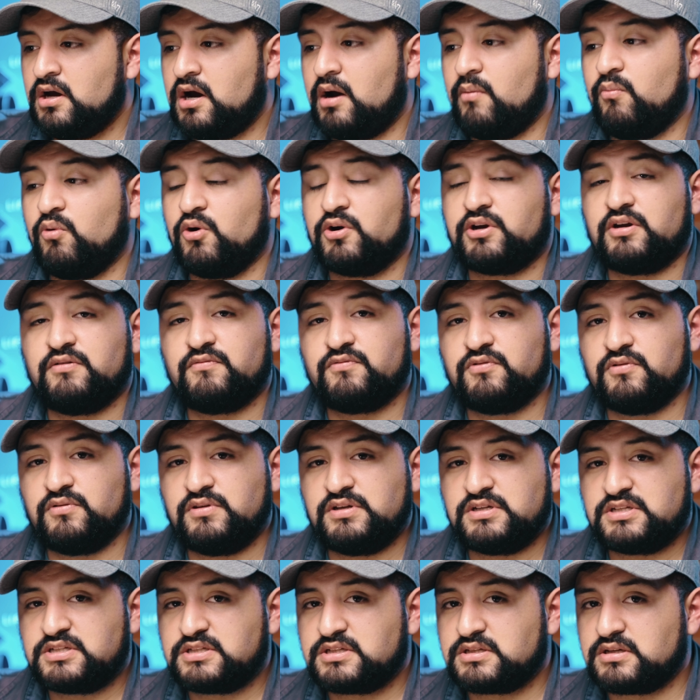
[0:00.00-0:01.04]
I'm working for
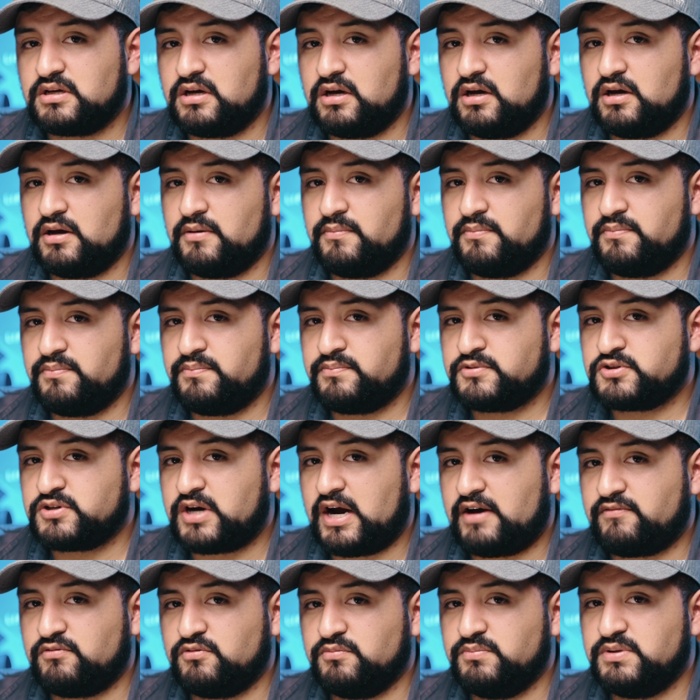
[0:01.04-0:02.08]
this
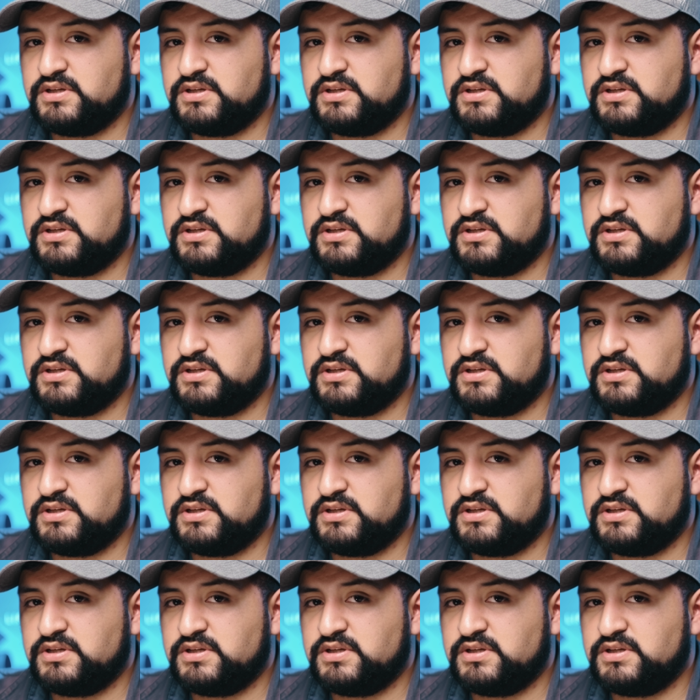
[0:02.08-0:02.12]
travel